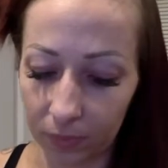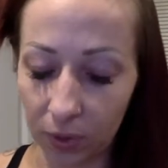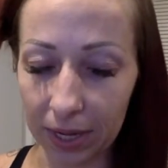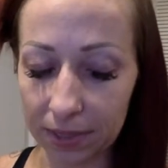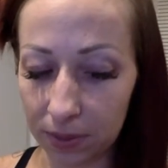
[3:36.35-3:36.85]
You
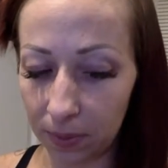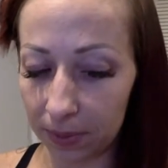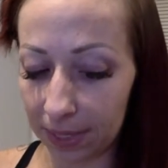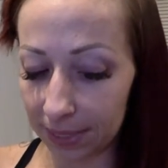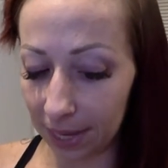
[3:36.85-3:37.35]
guys know
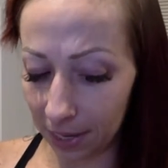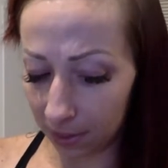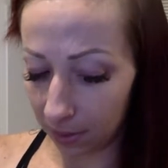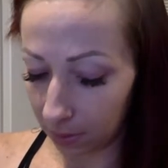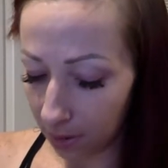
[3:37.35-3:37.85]
what that's like.
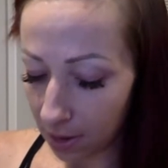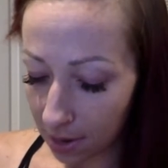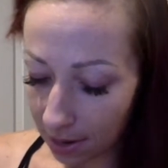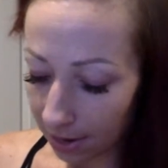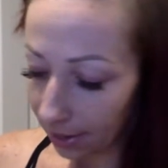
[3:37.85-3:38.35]

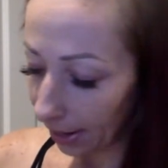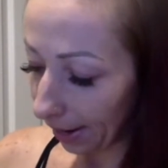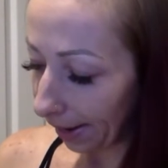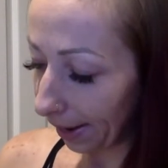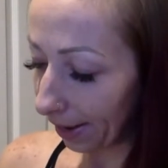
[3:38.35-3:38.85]

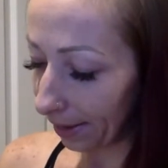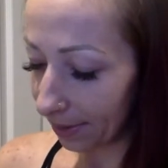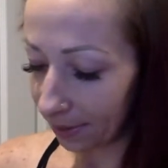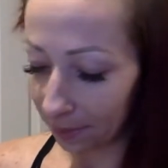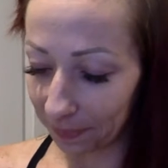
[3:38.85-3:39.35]

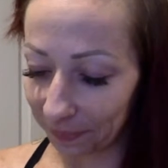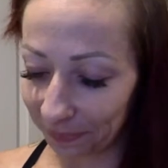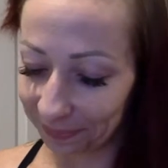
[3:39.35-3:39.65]
And,